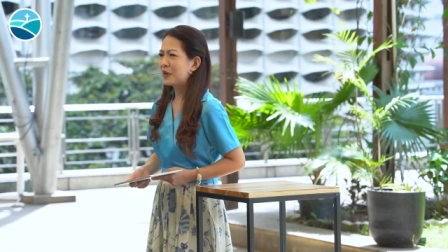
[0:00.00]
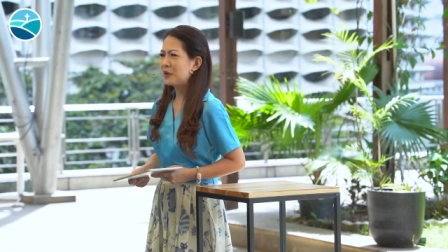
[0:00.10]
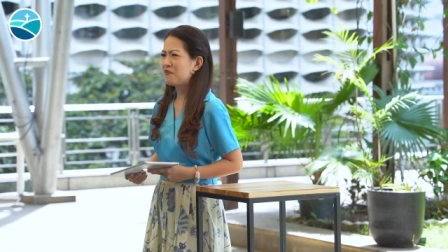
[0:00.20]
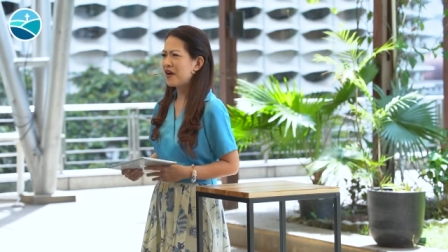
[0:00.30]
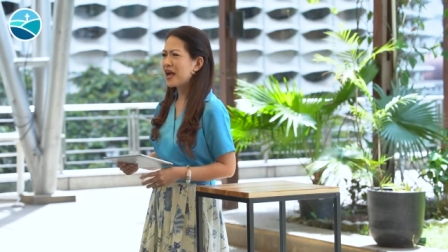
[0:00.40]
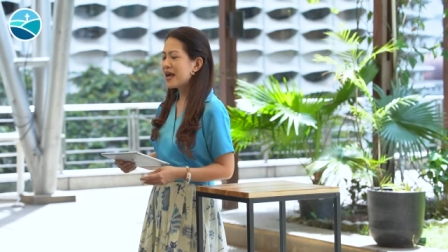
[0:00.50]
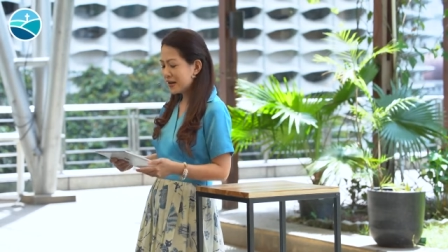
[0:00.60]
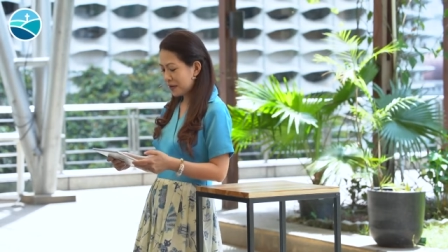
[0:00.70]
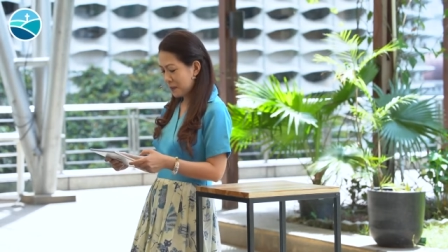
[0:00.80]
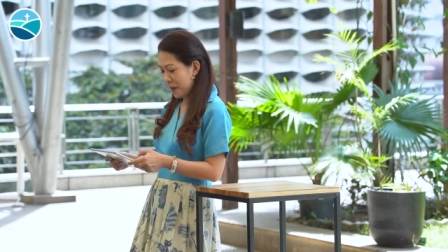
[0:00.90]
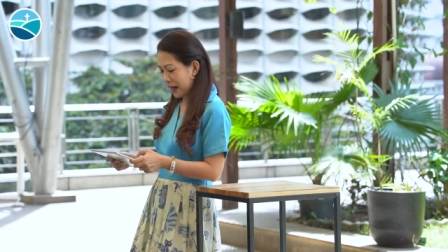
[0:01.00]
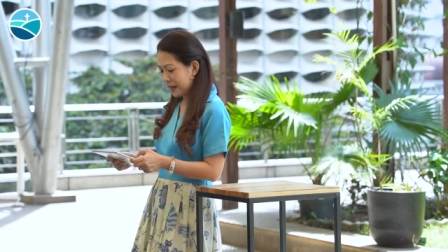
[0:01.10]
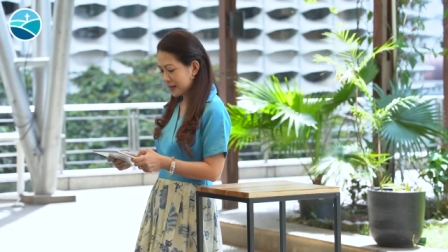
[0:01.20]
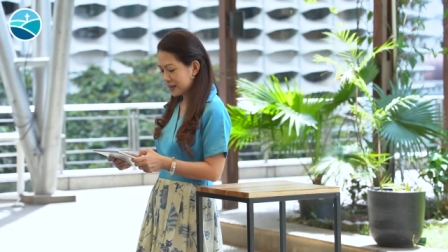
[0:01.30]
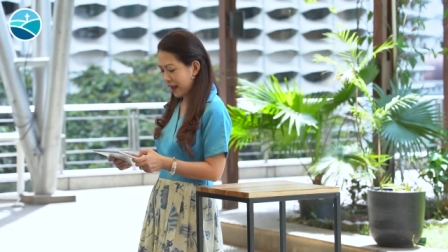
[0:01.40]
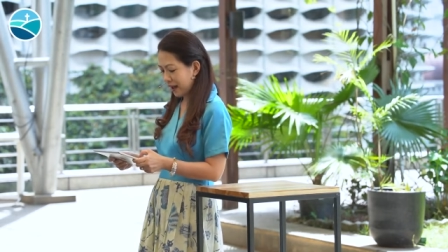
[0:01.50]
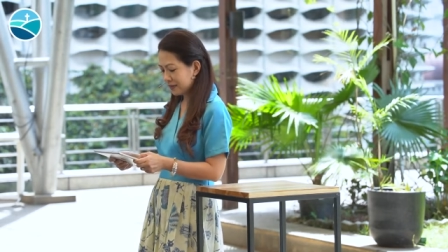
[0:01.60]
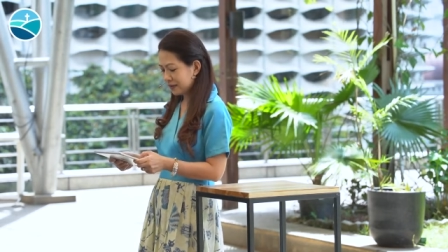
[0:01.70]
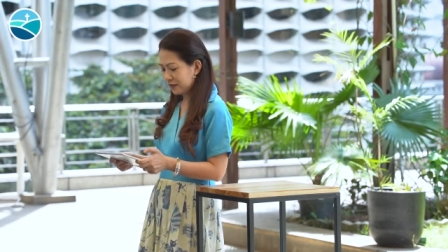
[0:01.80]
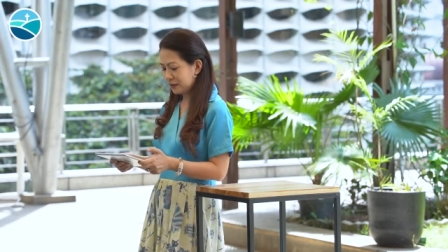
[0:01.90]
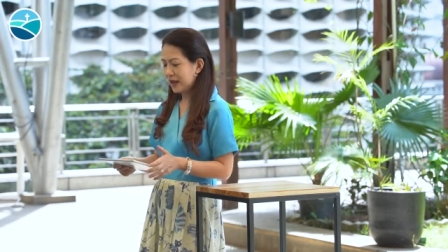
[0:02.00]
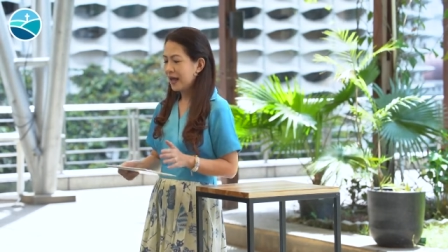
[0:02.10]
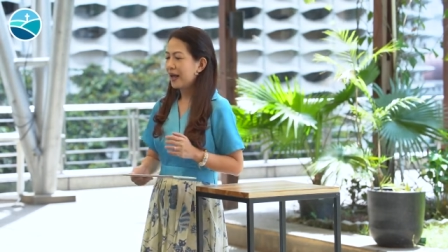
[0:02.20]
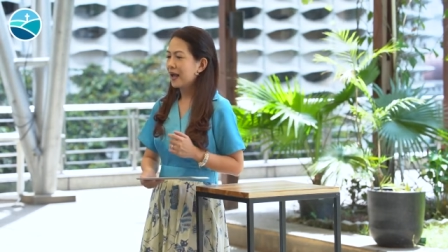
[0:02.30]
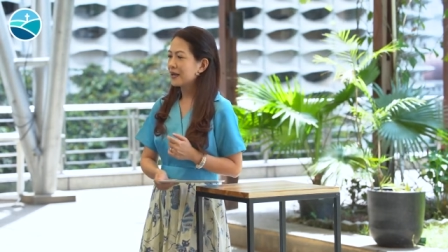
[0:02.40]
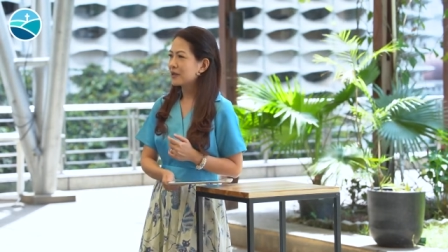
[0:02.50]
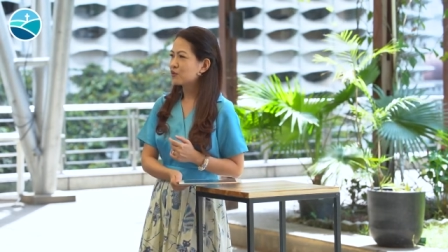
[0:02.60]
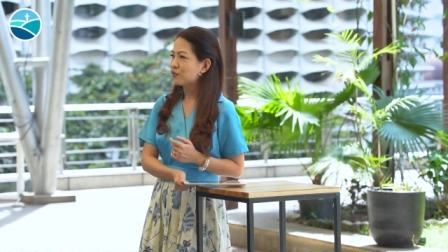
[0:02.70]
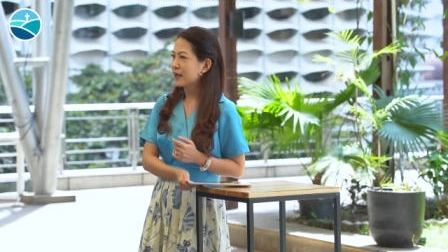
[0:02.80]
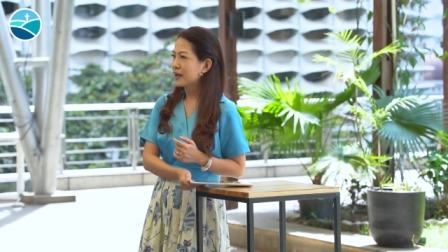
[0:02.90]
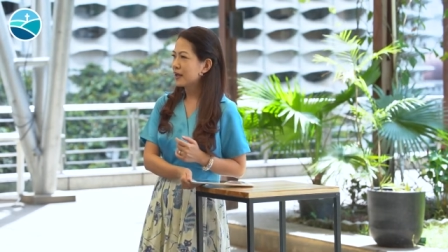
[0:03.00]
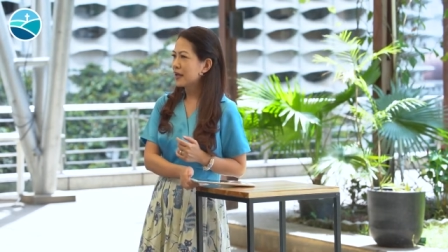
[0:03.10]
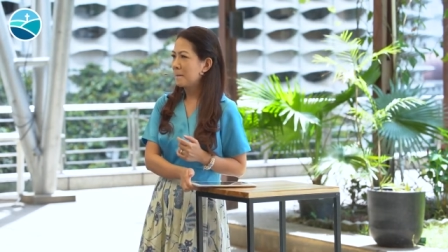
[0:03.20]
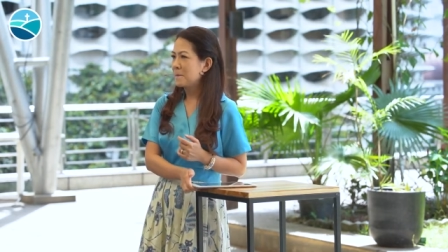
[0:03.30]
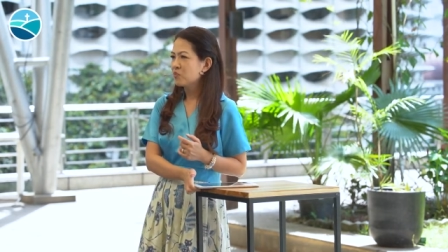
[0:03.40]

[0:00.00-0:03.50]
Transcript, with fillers: Very rebellious attitude, and it's very,